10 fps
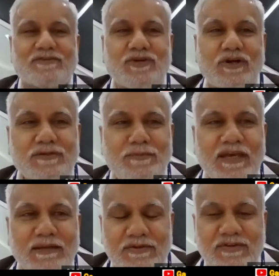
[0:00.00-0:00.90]
Gastrostomy
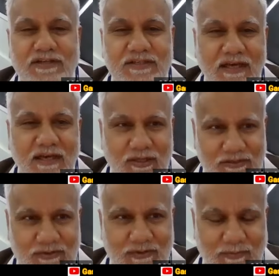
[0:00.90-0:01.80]
can be surgical
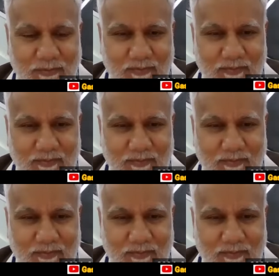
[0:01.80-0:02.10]
also.